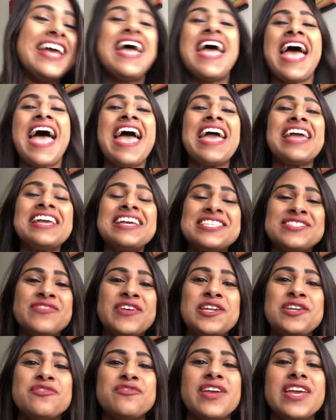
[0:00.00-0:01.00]
Hey, it's
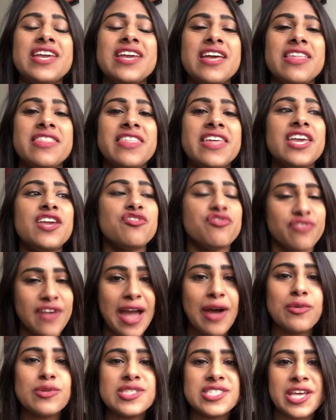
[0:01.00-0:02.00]
Veena V, the
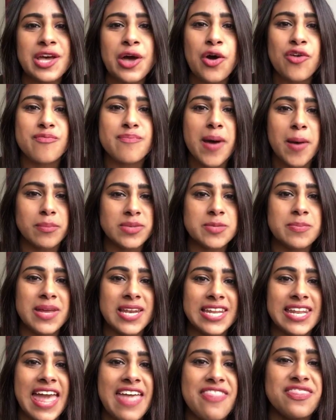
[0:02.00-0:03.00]
founder of Mum to
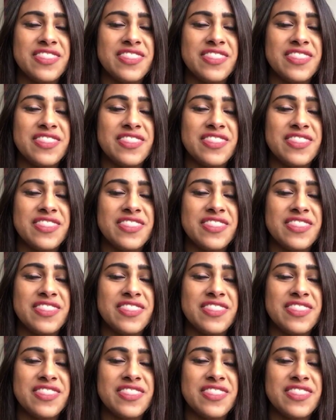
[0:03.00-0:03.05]
Millionaire.